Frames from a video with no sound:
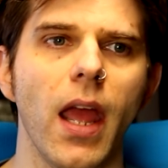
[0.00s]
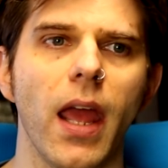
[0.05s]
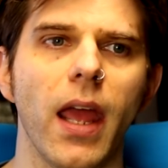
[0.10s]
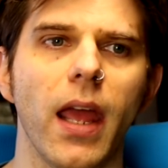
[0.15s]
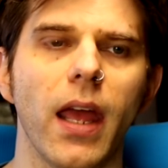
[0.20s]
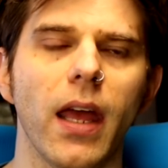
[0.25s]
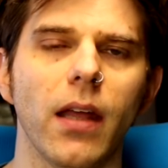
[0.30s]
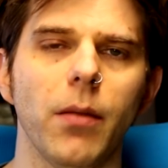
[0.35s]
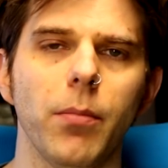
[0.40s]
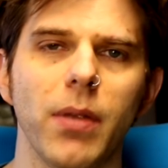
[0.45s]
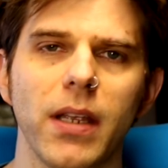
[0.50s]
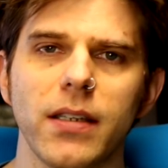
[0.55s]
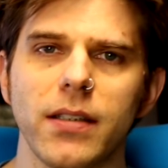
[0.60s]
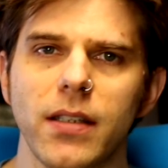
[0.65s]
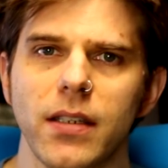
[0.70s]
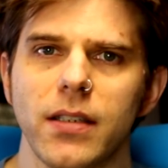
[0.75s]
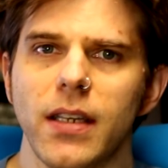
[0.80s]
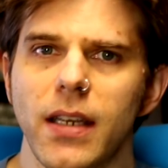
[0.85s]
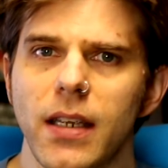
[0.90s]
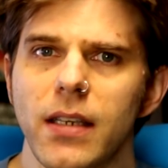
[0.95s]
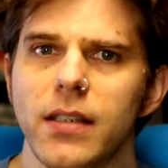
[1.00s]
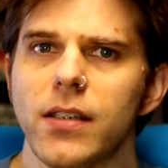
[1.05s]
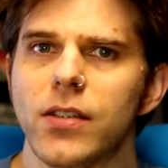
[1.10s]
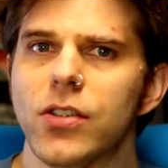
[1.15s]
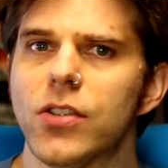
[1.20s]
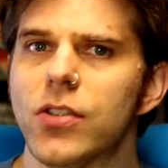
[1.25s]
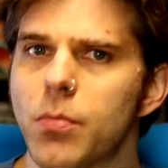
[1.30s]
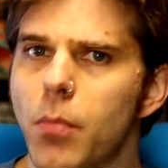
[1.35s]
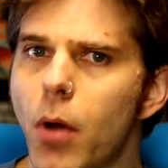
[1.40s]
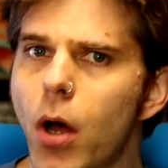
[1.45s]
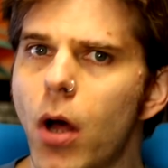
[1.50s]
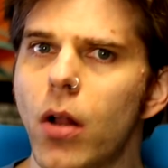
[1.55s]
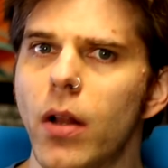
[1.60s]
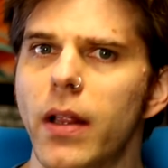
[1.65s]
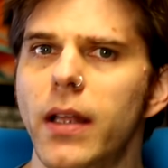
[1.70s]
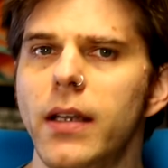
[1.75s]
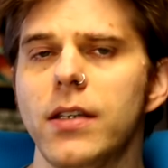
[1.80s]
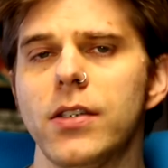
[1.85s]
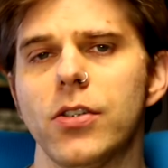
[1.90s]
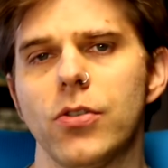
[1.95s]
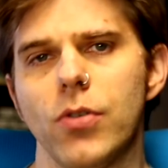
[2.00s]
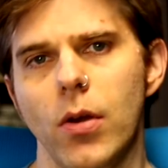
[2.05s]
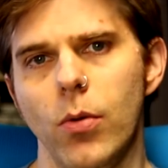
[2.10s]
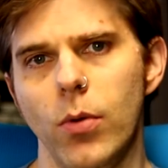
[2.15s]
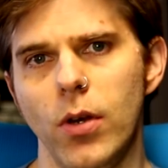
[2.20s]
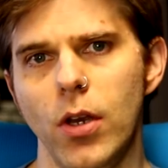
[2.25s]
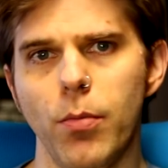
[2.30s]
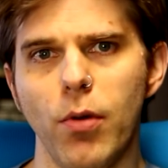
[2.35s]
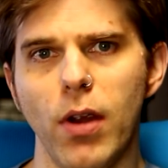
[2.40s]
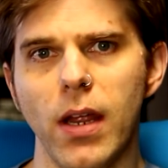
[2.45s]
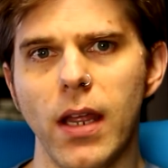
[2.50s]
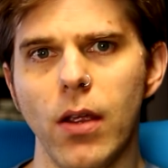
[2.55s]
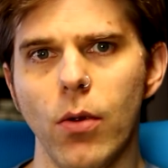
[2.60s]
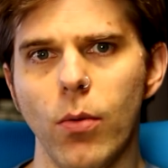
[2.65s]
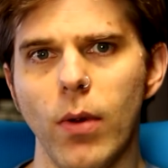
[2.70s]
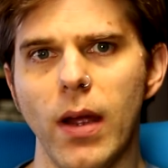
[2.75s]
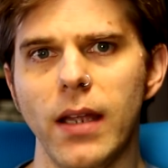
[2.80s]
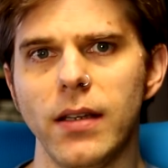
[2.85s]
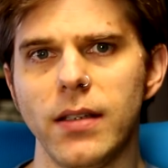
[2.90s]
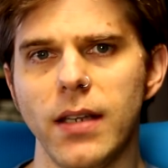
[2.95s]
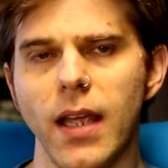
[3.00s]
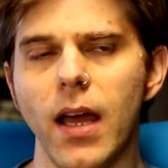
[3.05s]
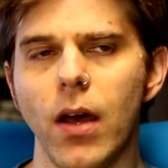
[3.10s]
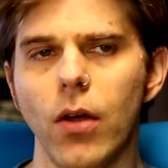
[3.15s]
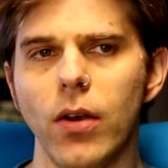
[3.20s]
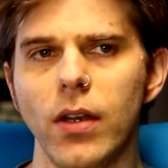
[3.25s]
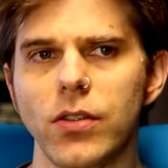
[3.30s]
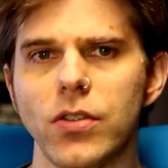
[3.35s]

And because this is a small industry when you break it right down.